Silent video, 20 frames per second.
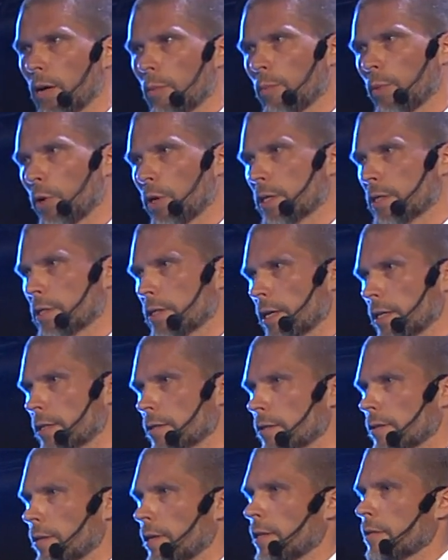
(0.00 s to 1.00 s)
but it's
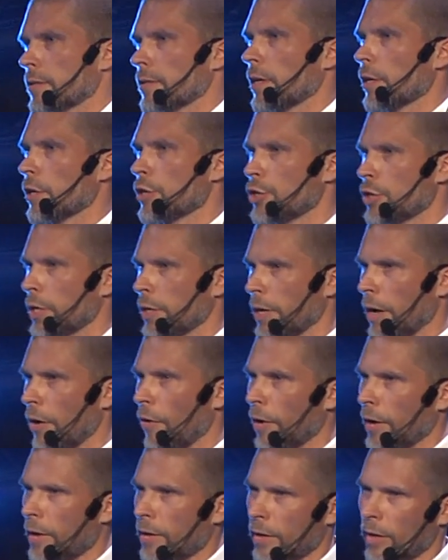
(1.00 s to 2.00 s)
not a
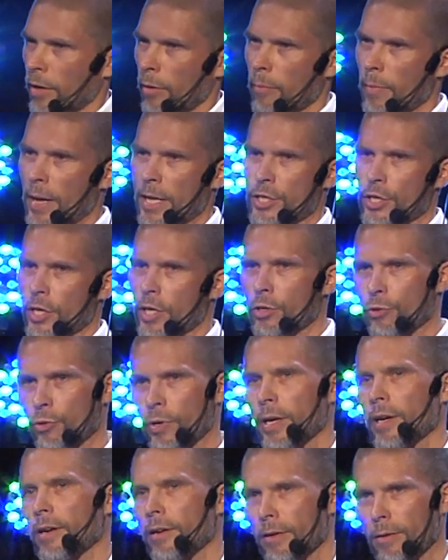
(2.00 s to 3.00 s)
generic kind of magic
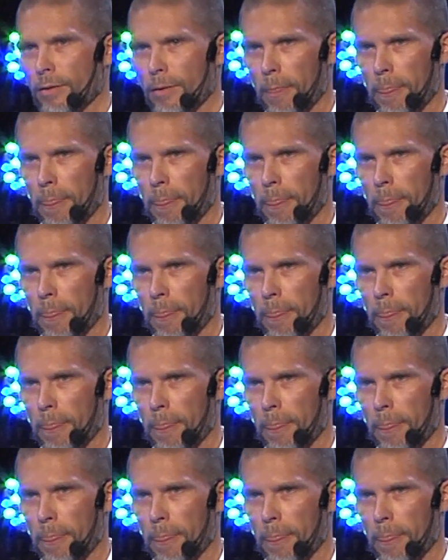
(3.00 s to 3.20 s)
trick